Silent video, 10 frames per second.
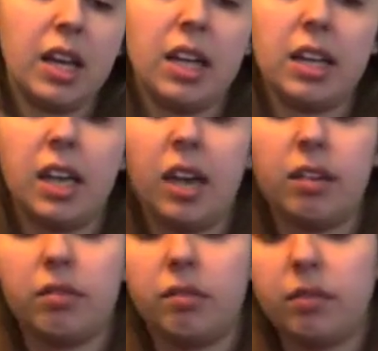And then I heat
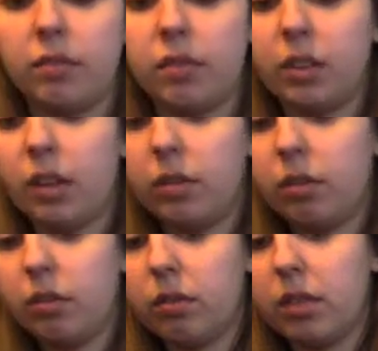again.
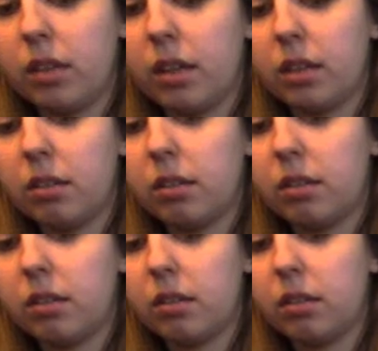Another 3
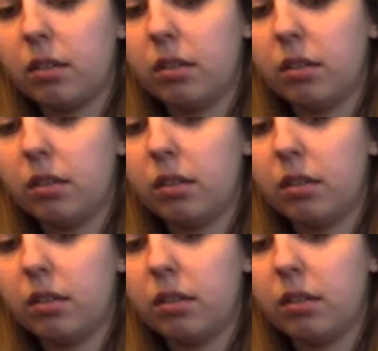seconds.